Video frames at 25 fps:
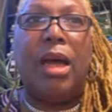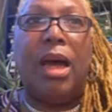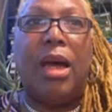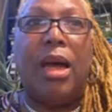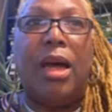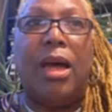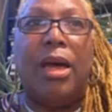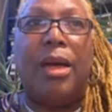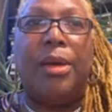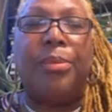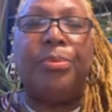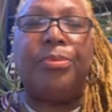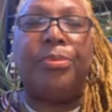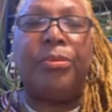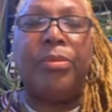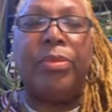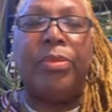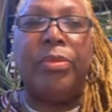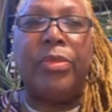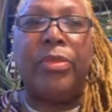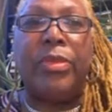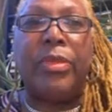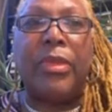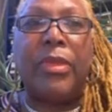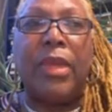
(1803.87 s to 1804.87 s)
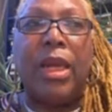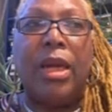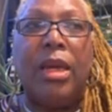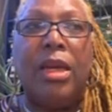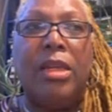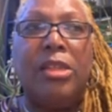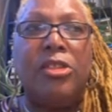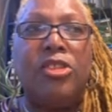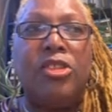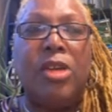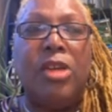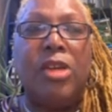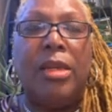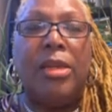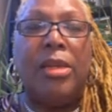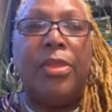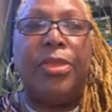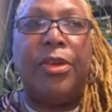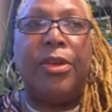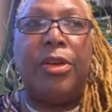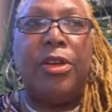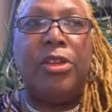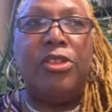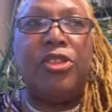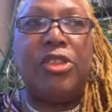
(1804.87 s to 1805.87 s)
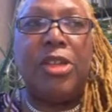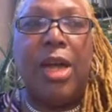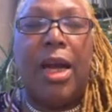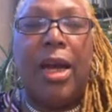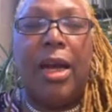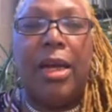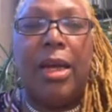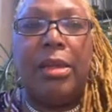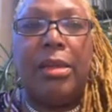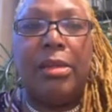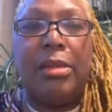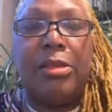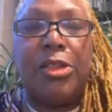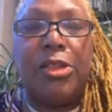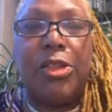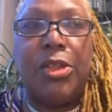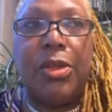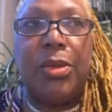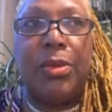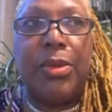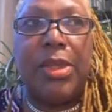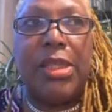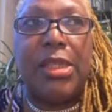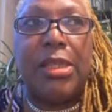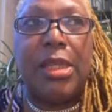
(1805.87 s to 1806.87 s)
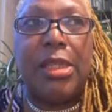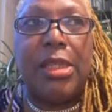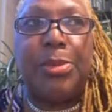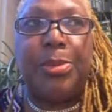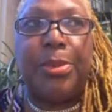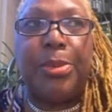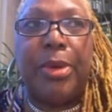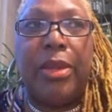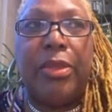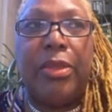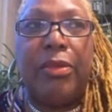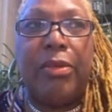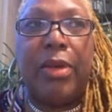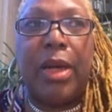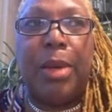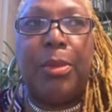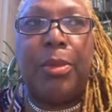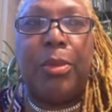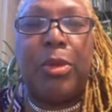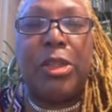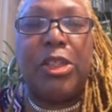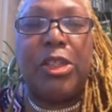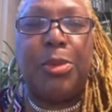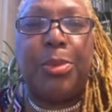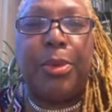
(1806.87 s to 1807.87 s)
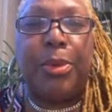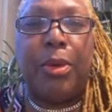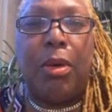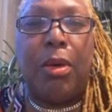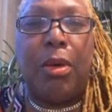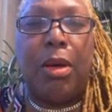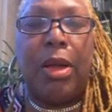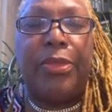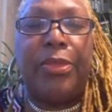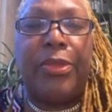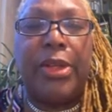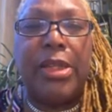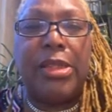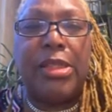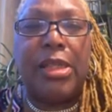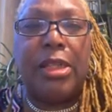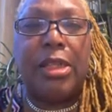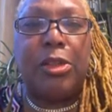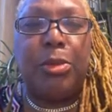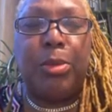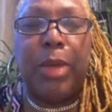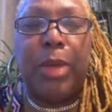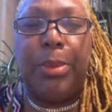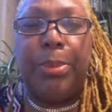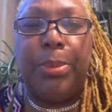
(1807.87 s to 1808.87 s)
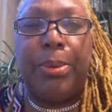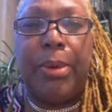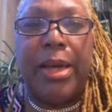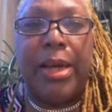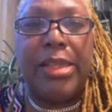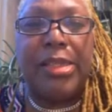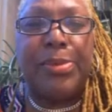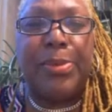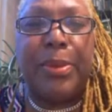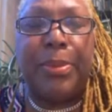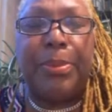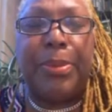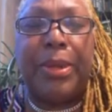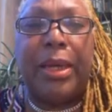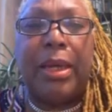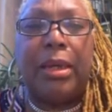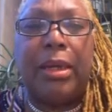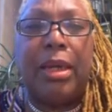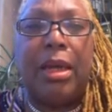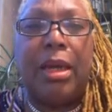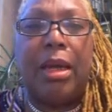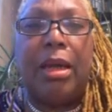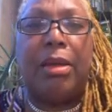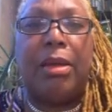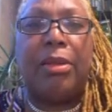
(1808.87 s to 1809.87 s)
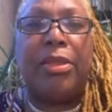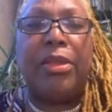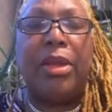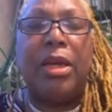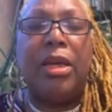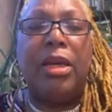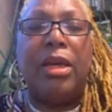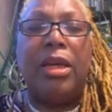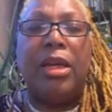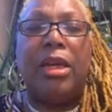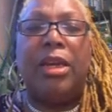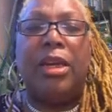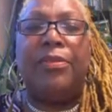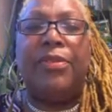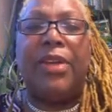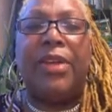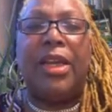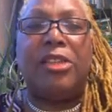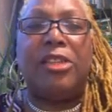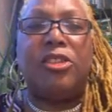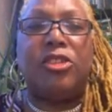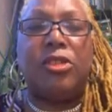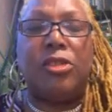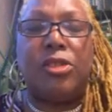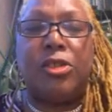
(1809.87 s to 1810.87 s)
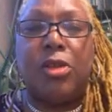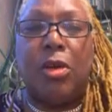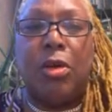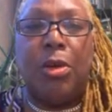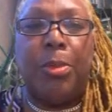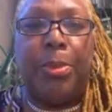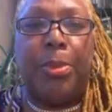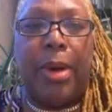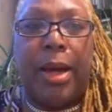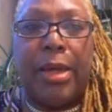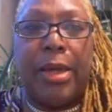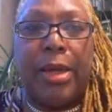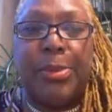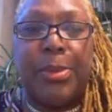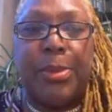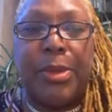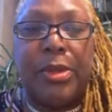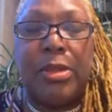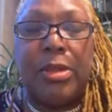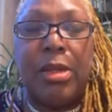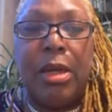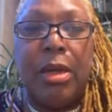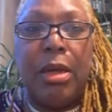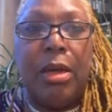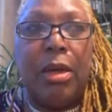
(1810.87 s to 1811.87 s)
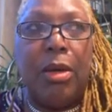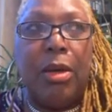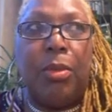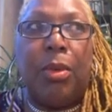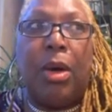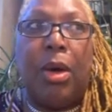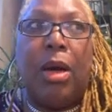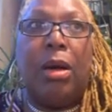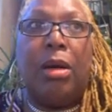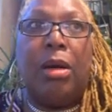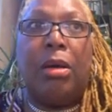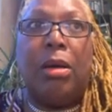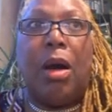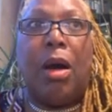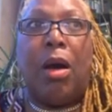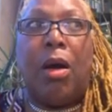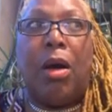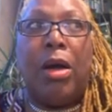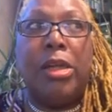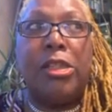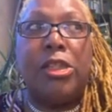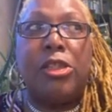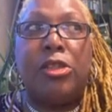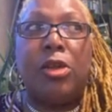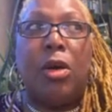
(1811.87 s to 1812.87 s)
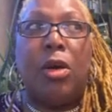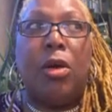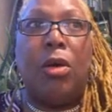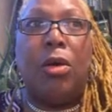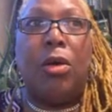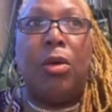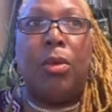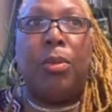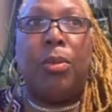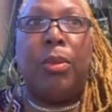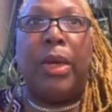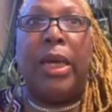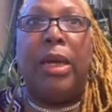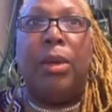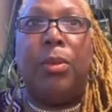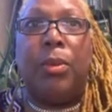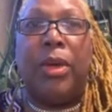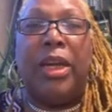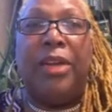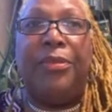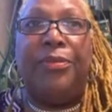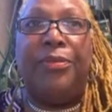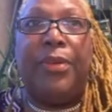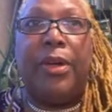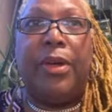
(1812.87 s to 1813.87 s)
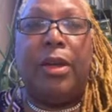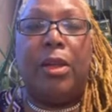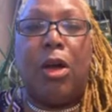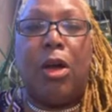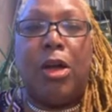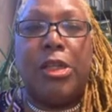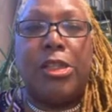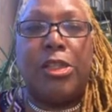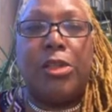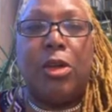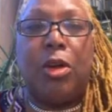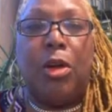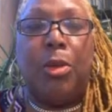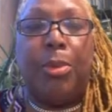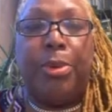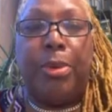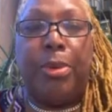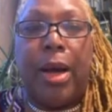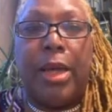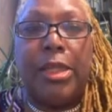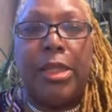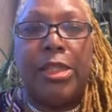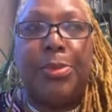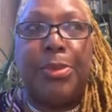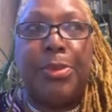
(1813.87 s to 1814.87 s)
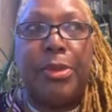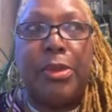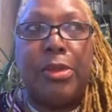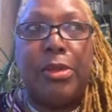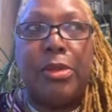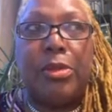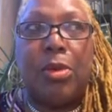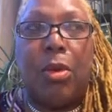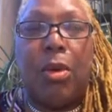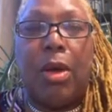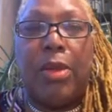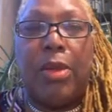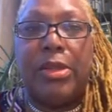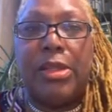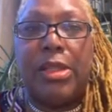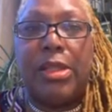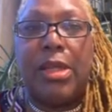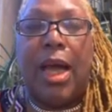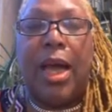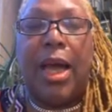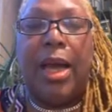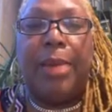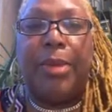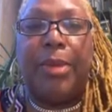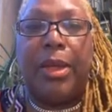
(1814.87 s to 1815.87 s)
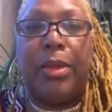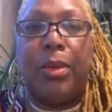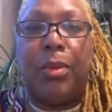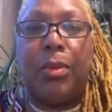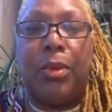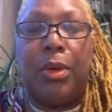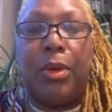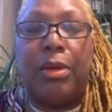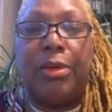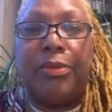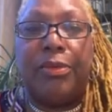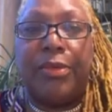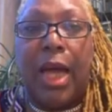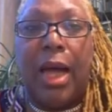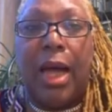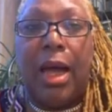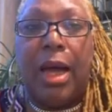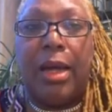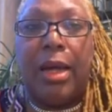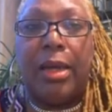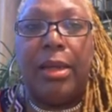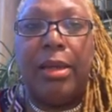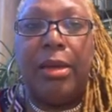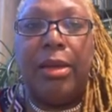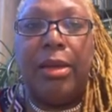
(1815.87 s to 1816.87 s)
um in in third john 2 it says brethren i worship all things that you may prosper be in health even as your soul prospers well mm our soul we we feel our soul prospers all the time in the word of god